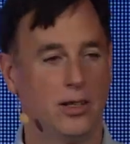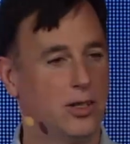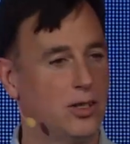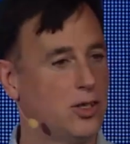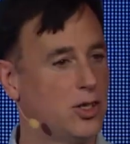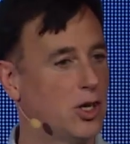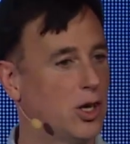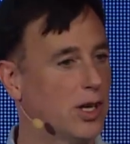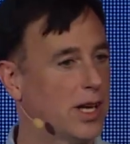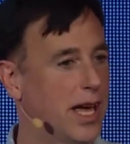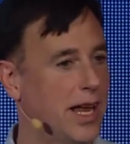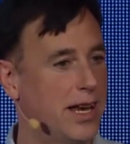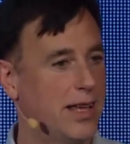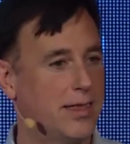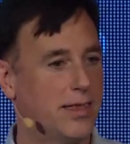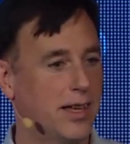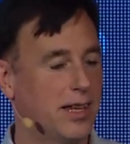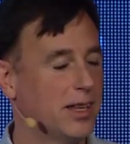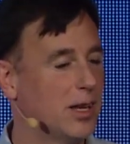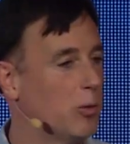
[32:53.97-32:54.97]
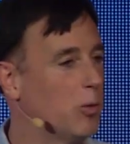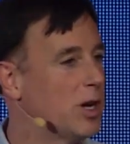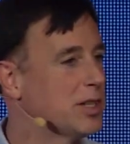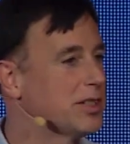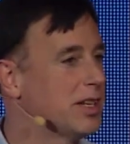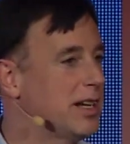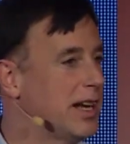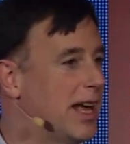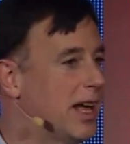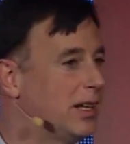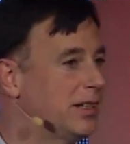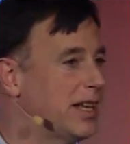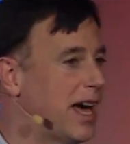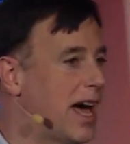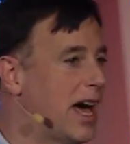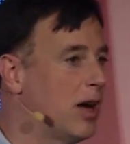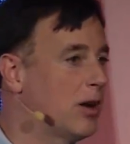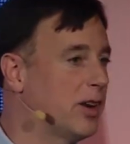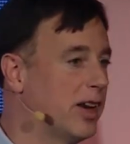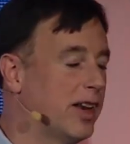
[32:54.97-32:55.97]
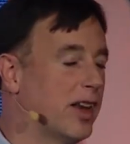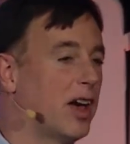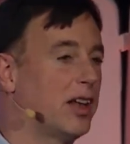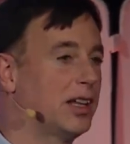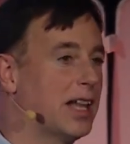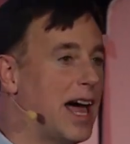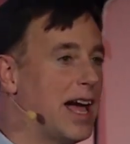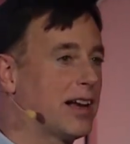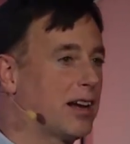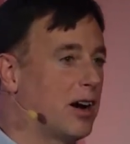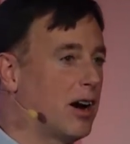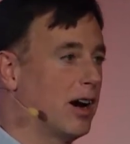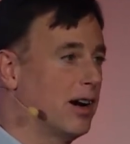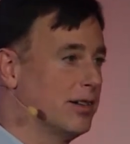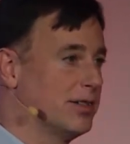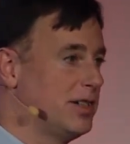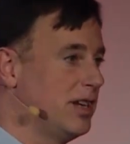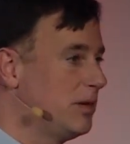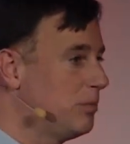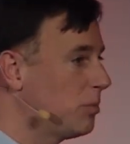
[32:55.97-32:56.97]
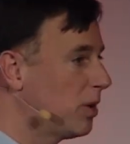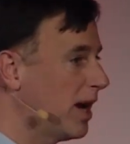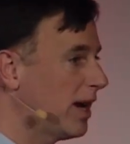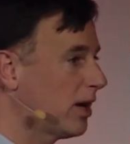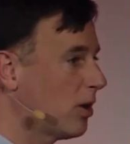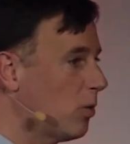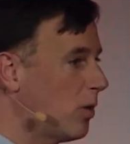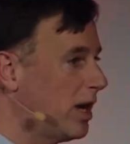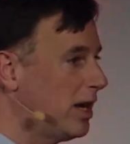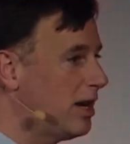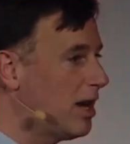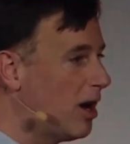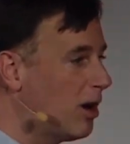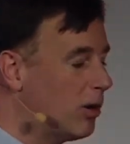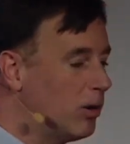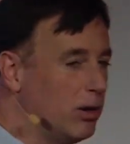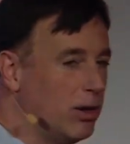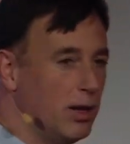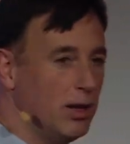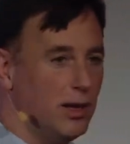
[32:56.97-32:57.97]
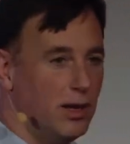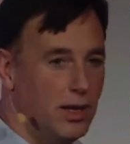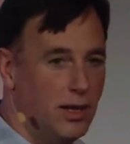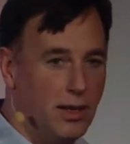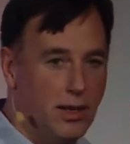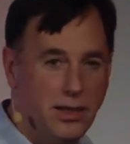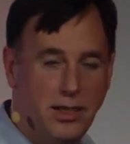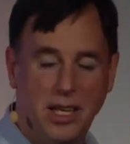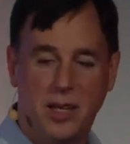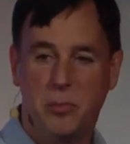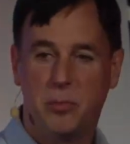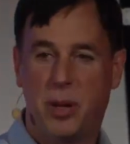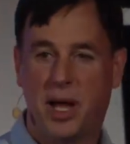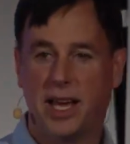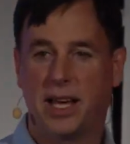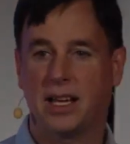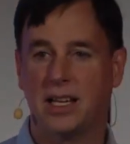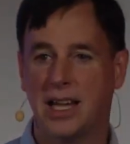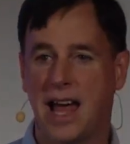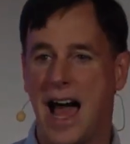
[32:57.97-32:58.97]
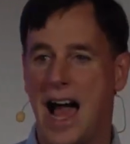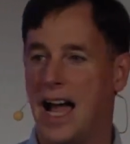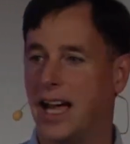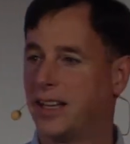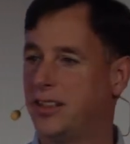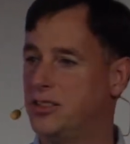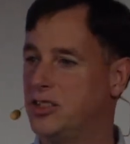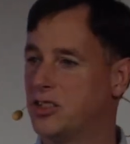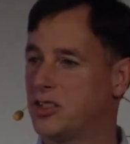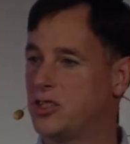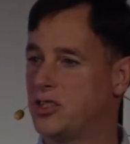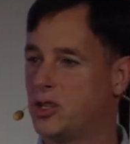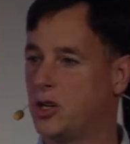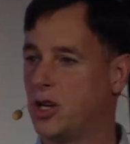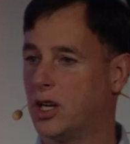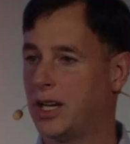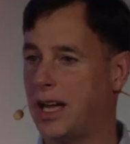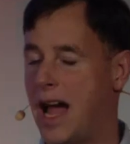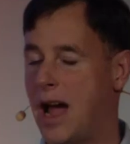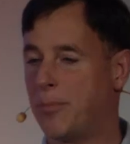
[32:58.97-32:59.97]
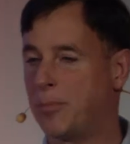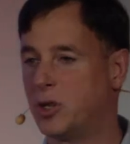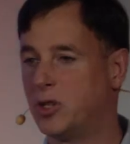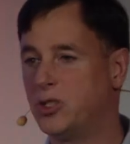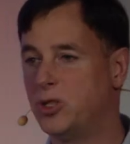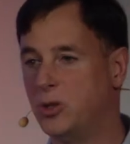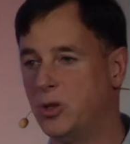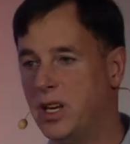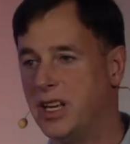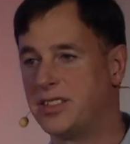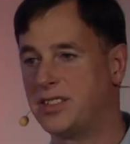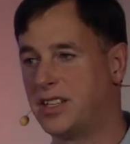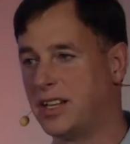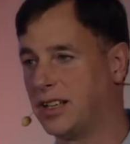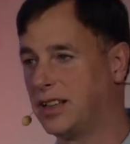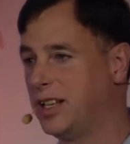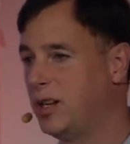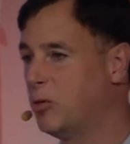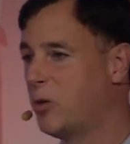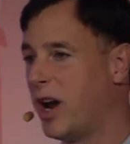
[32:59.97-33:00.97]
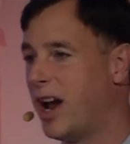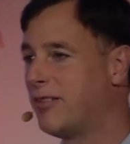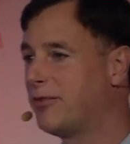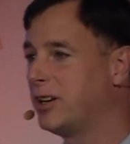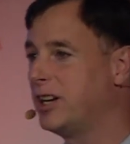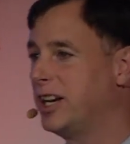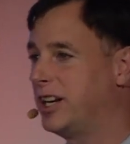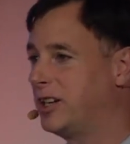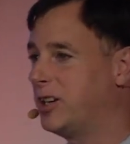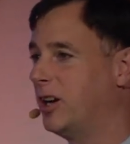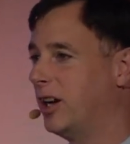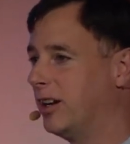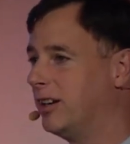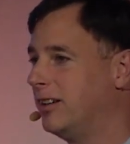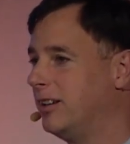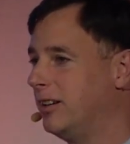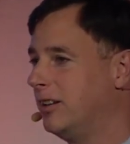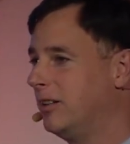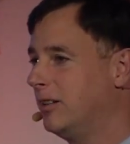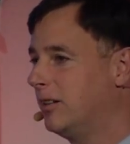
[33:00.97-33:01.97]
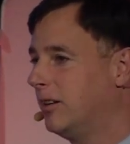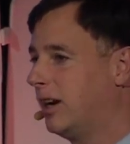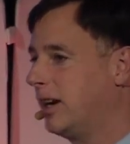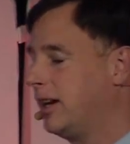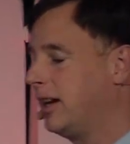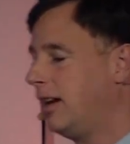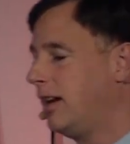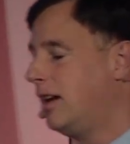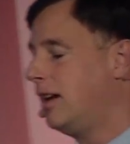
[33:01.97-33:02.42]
Took anything that wasn't nailed down and unlocked cars. Didn't break a window, didn't pick a lock, just took opportunistically whatever he could, right?